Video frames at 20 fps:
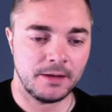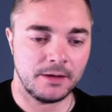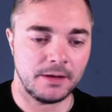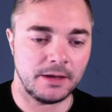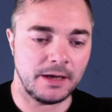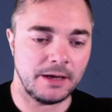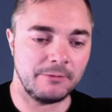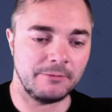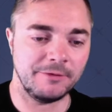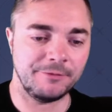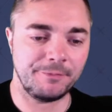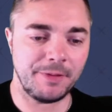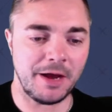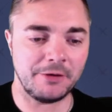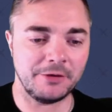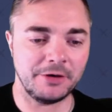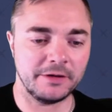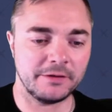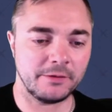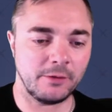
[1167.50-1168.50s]
With
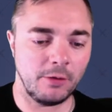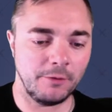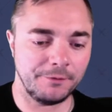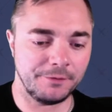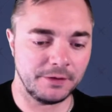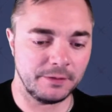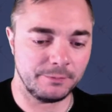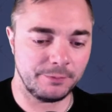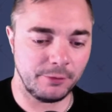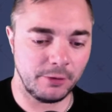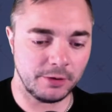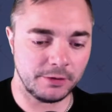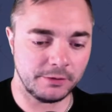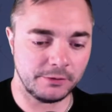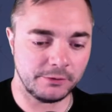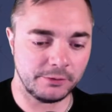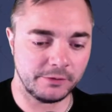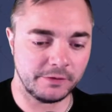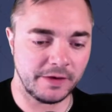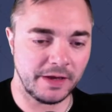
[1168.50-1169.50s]
Pari, it's often important
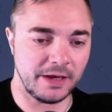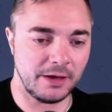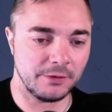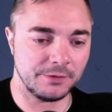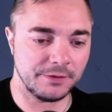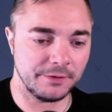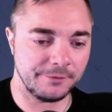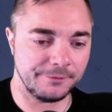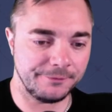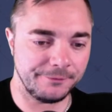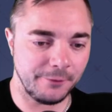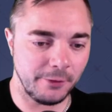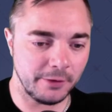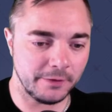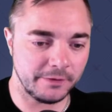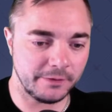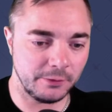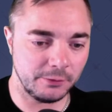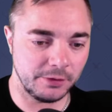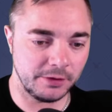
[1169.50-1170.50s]
to take out the
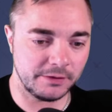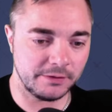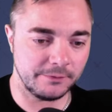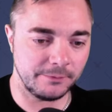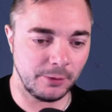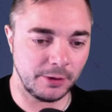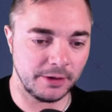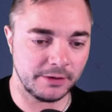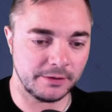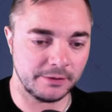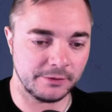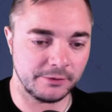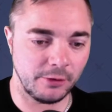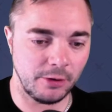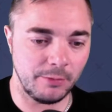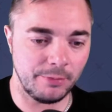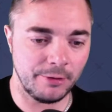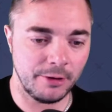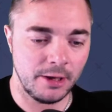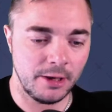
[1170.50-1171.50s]
first unit, the one at the
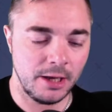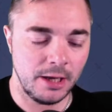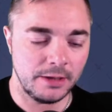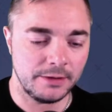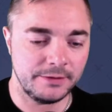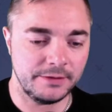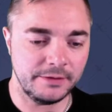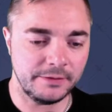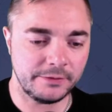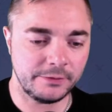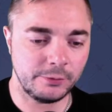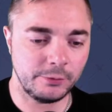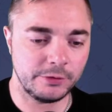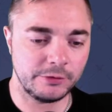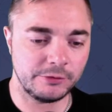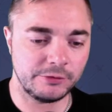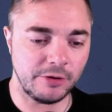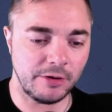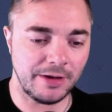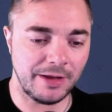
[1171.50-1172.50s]
top. These 2
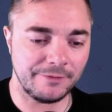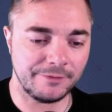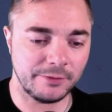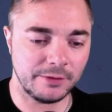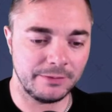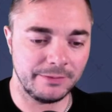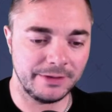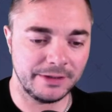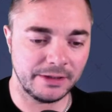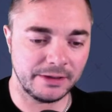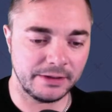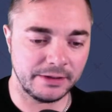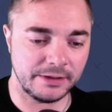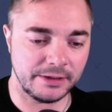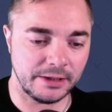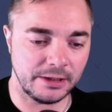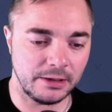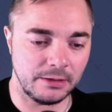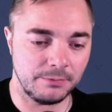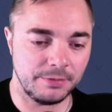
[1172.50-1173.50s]
you don't have to immediately
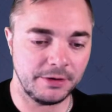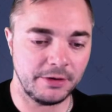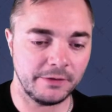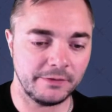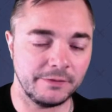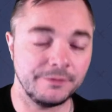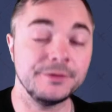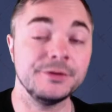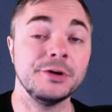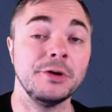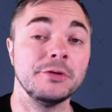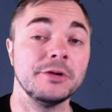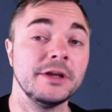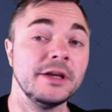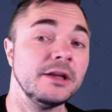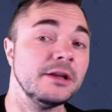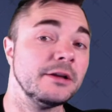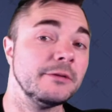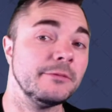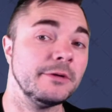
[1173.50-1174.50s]
kill, because if you don't
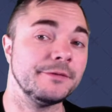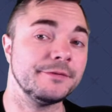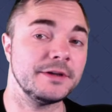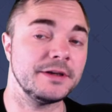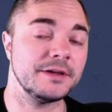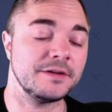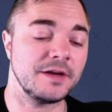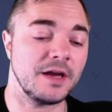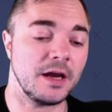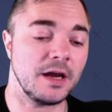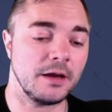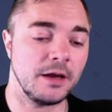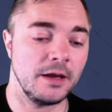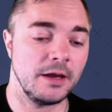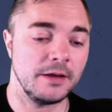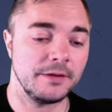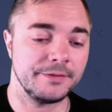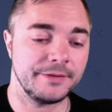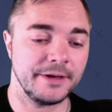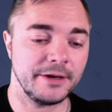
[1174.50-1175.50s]
kill them with the attack,
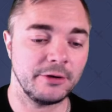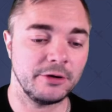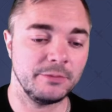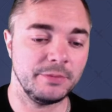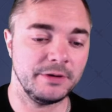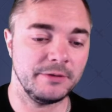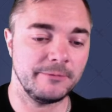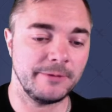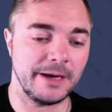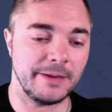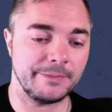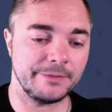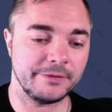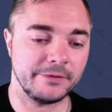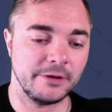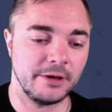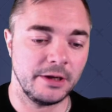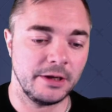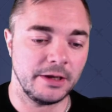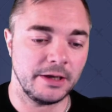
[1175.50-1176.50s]
they're going to be webbed.
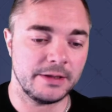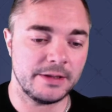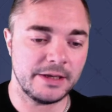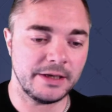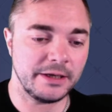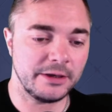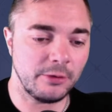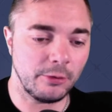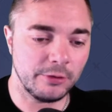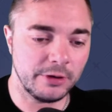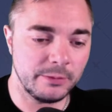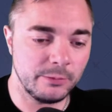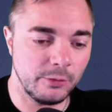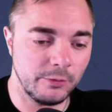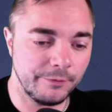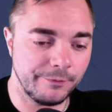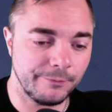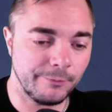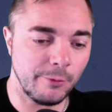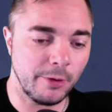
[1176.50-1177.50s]
And they can only
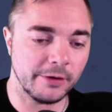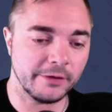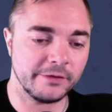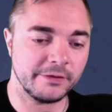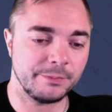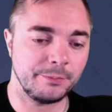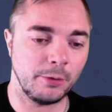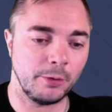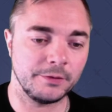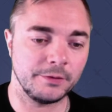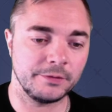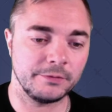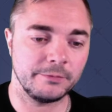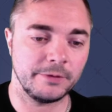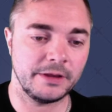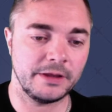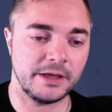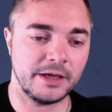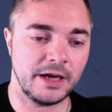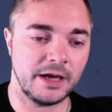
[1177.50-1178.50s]
move 1 spot
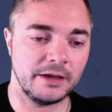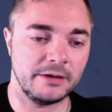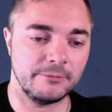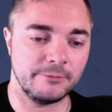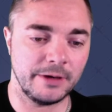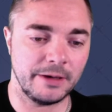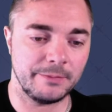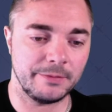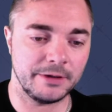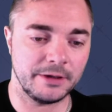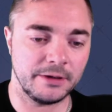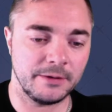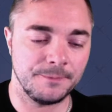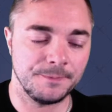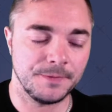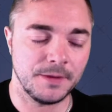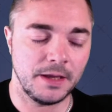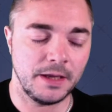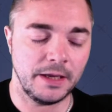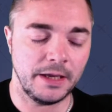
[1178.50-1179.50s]
when they are in webbing.
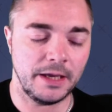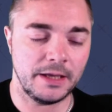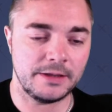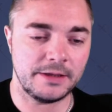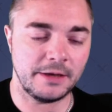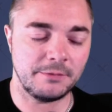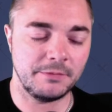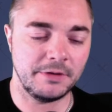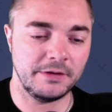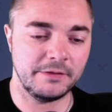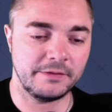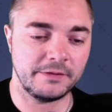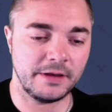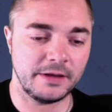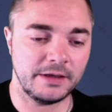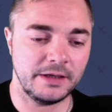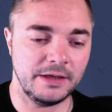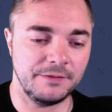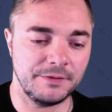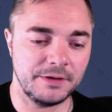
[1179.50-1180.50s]
And that means
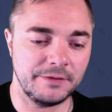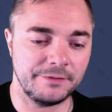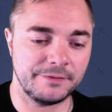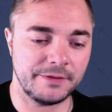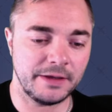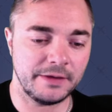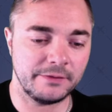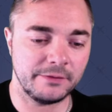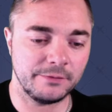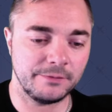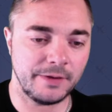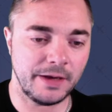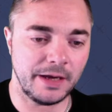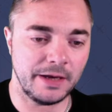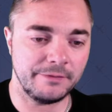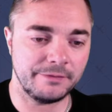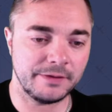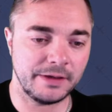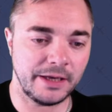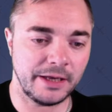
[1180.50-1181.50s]
that even if they
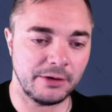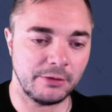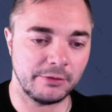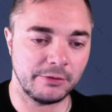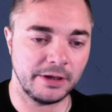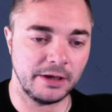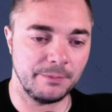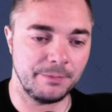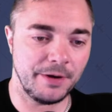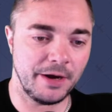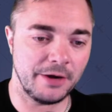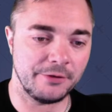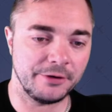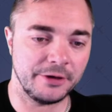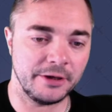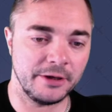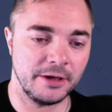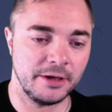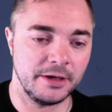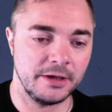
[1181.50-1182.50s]
survive, they cannot kill
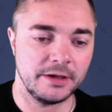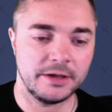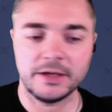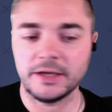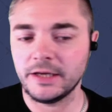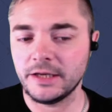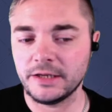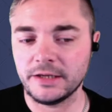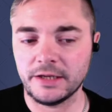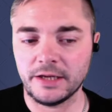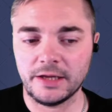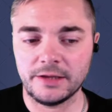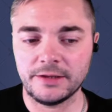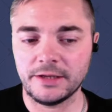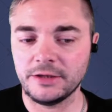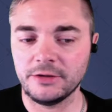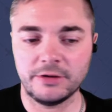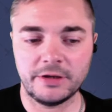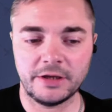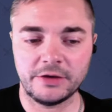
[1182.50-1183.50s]
Pari. And
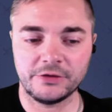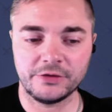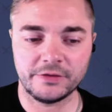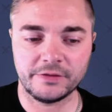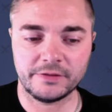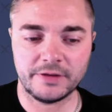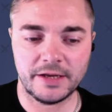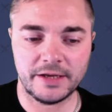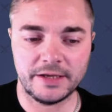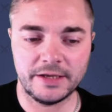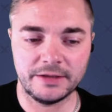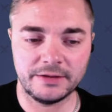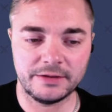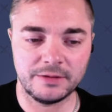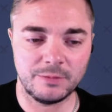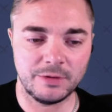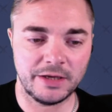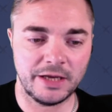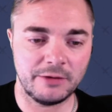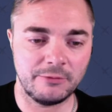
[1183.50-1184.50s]
then you can just like hit
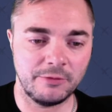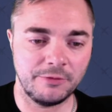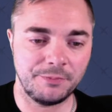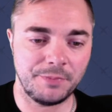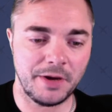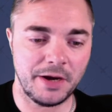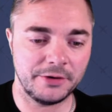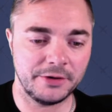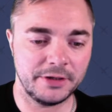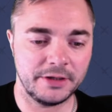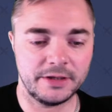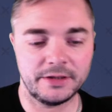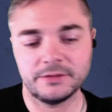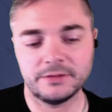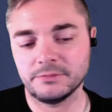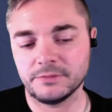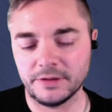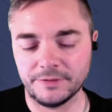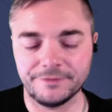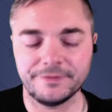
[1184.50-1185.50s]
them again with Pari,
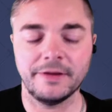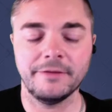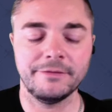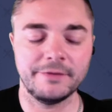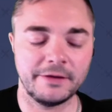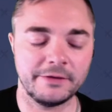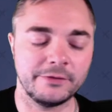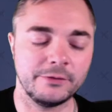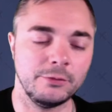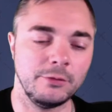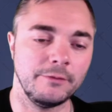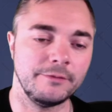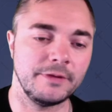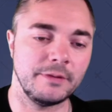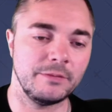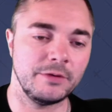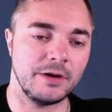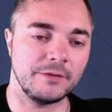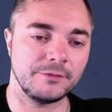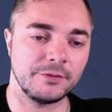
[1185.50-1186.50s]
and if there's 2 of
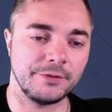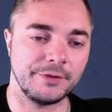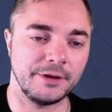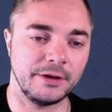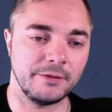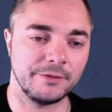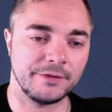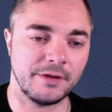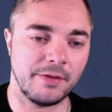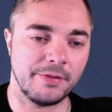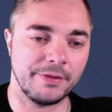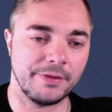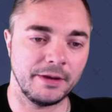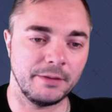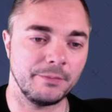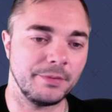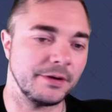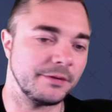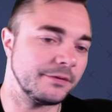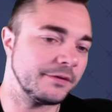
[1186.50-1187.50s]
them you have to think of something,
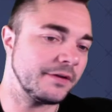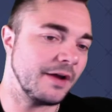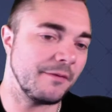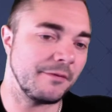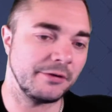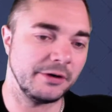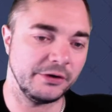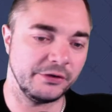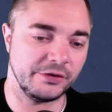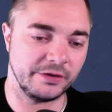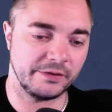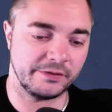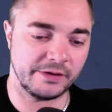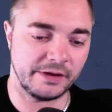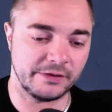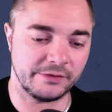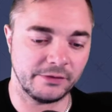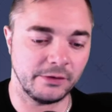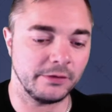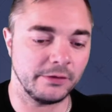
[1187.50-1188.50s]
but Tavarinci is
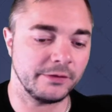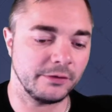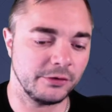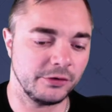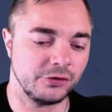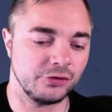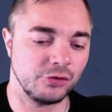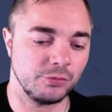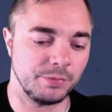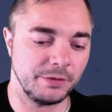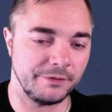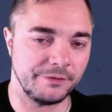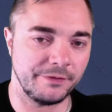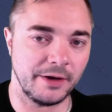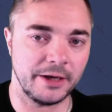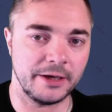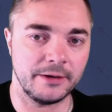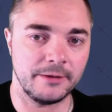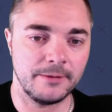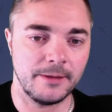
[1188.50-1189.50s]
there, so you should be
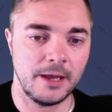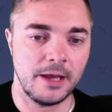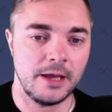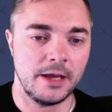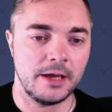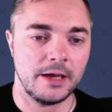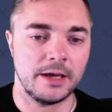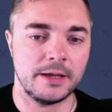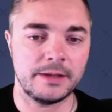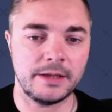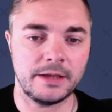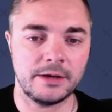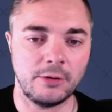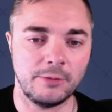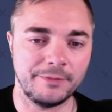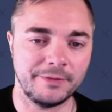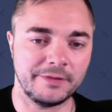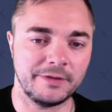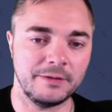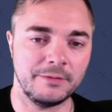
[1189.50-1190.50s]
fine. And then
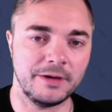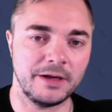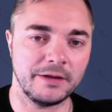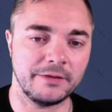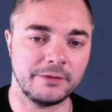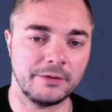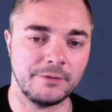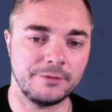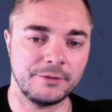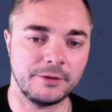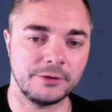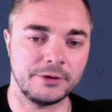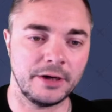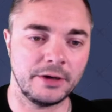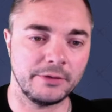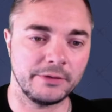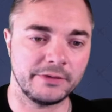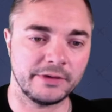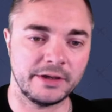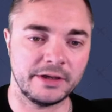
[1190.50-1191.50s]
obviously we got Sir
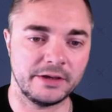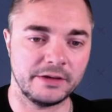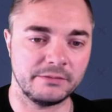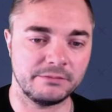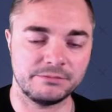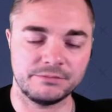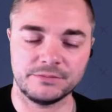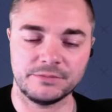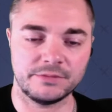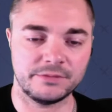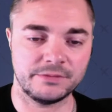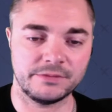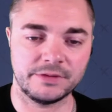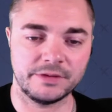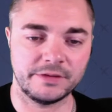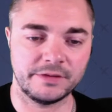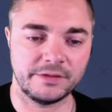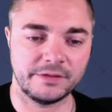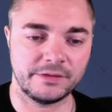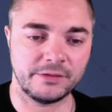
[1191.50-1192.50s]
Florianus, and
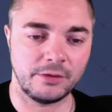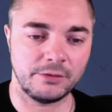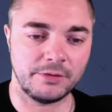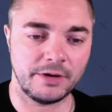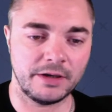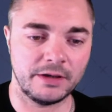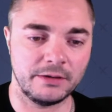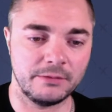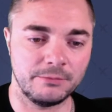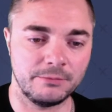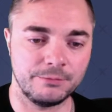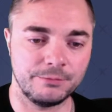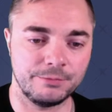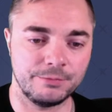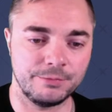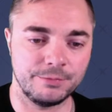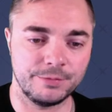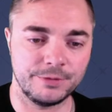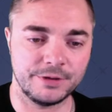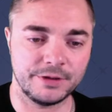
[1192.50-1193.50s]
this is already,
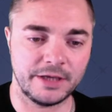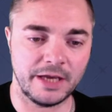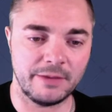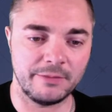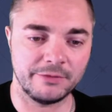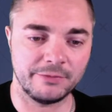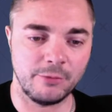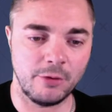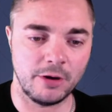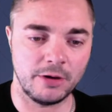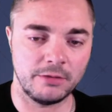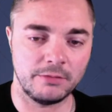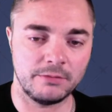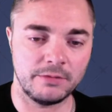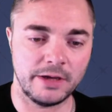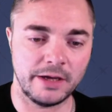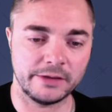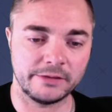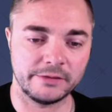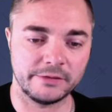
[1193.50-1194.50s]
the game is won
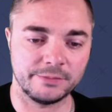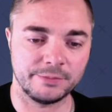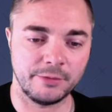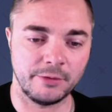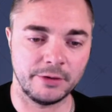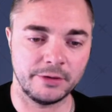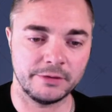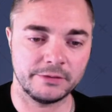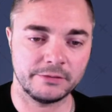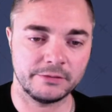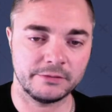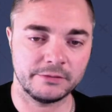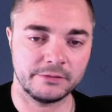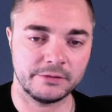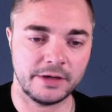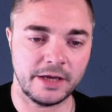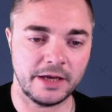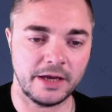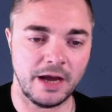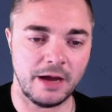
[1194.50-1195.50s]
at this point.
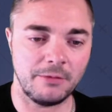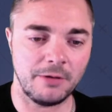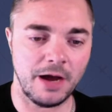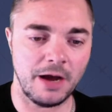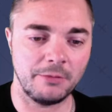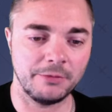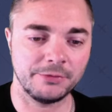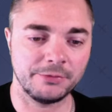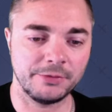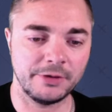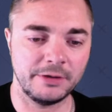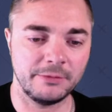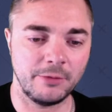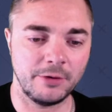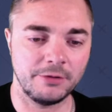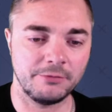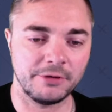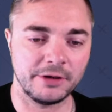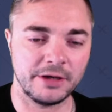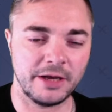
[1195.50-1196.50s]
Like I was really
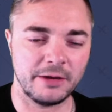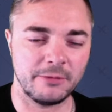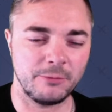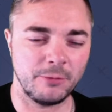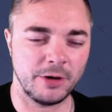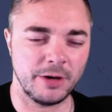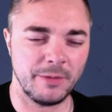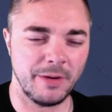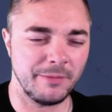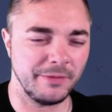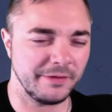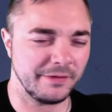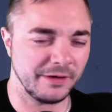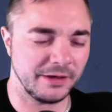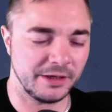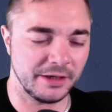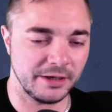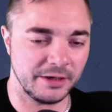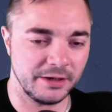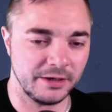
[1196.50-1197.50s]
wondering, like, what am I missing
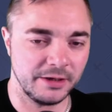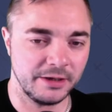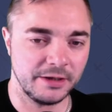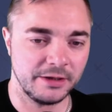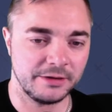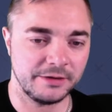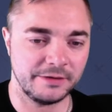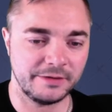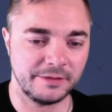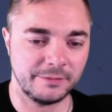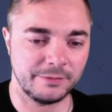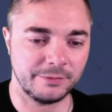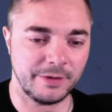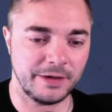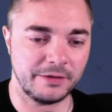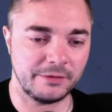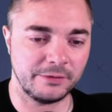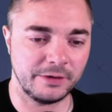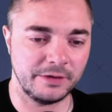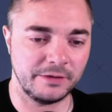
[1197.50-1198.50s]
here? This seems
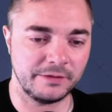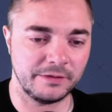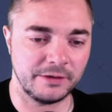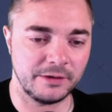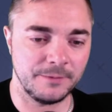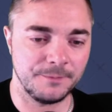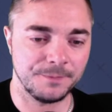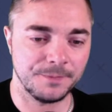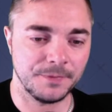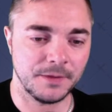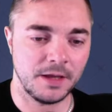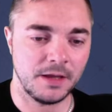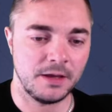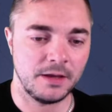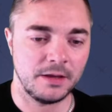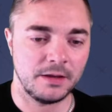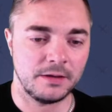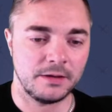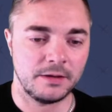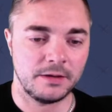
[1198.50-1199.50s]
way too easy.
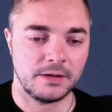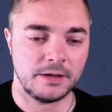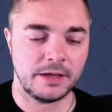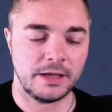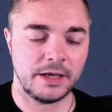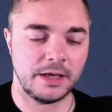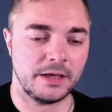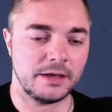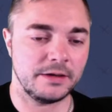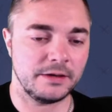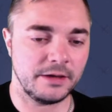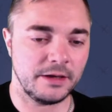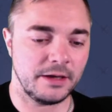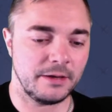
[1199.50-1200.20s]
And